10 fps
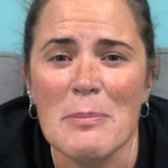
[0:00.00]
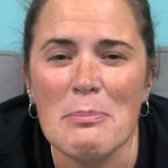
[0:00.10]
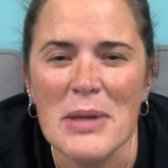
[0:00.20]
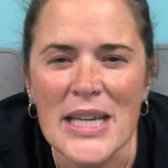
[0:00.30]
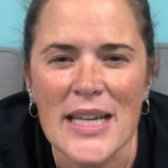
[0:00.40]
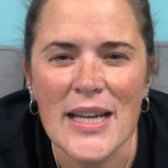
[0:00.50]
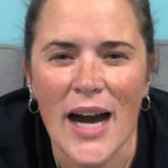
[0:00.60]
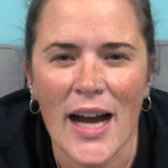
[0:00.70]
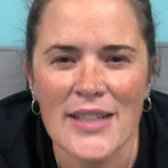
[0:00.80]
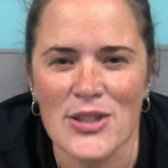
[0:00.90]
be
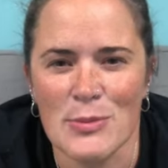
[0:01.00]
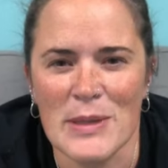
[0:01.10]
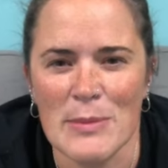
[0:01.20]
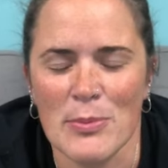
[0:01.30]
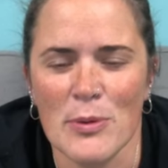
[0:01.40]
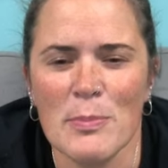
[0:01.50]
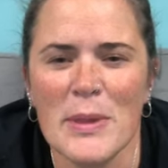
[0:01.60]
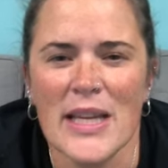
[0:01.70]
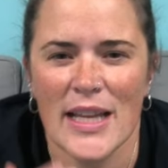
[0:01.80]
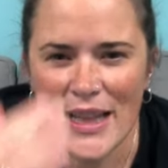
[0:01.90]
God to people,
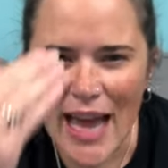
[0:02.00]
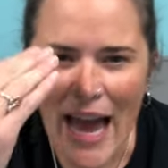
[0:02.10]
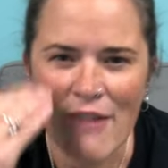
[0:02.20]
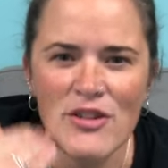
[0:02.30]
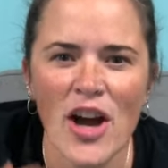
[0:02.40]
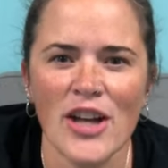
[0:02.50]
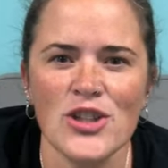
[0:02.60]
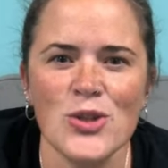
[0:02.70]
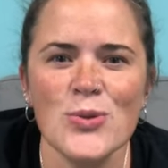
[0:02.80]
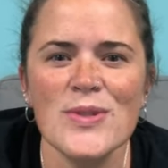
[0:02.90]
be have
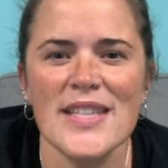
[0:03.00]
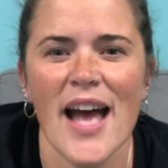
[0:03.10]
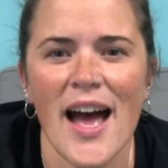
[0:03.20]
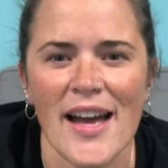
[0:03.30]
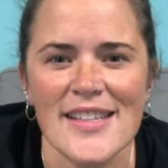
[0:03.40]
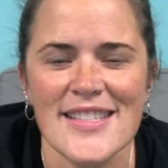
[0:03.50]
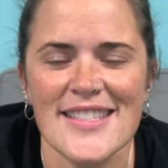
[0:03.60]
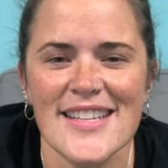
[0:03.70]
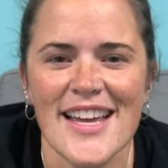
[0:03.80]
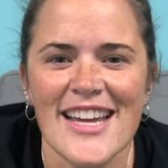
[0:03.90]
God use
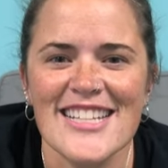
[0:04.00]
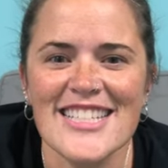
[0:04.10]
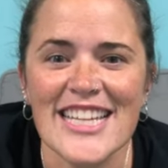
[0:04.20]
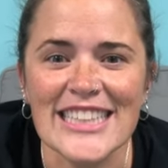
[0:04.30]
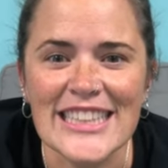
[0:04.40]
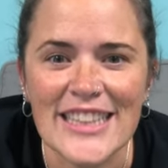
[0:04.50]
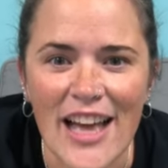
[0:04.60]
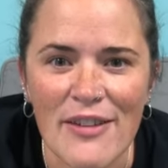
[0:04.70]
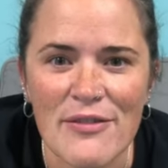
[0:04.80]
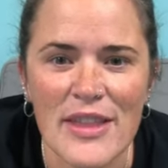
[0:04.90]
us to
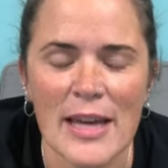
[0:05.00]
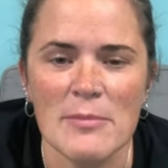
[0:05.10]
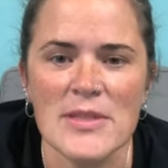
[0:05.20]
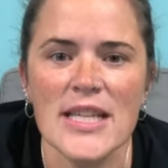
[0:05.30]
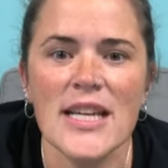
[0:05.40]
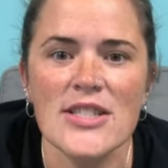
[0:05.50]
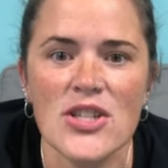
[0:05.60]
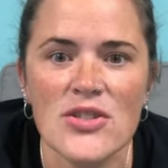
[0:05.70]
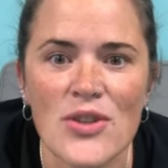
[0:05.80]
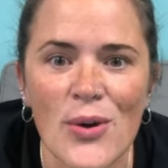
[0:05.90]
love them, to get
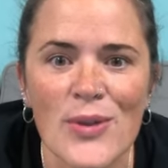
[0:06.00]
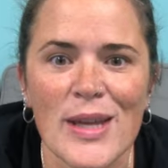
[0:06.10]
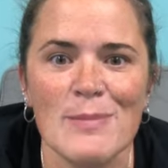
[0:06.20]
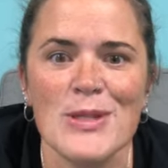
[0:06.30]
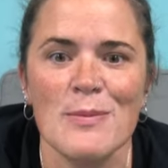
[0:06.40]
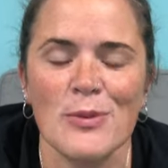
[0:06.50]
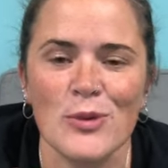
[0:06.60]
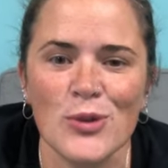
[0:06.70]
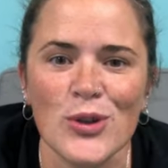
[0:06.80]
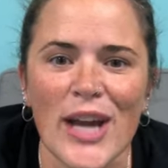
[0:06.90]
to know them, to
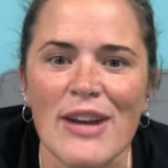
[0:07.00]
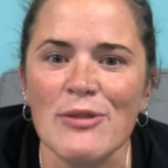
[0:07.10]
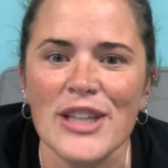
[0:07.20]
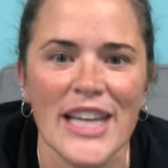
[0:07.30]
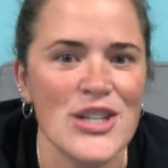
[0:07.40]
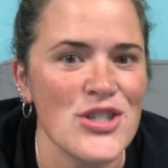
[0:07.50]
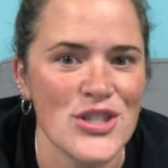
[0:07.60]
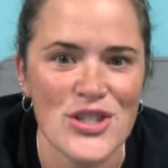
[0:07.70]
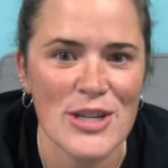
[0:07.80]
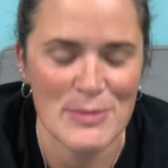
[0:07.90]
create
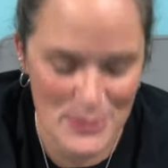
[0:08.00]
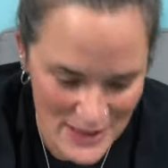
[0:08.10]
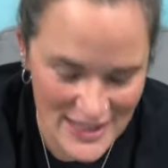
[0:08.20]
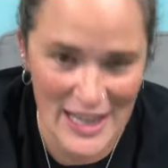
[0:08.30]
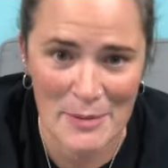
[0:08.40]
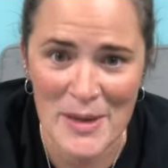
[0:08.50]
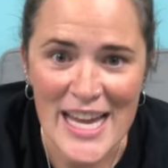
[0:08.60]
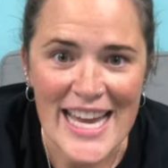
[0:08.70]
relationships with them.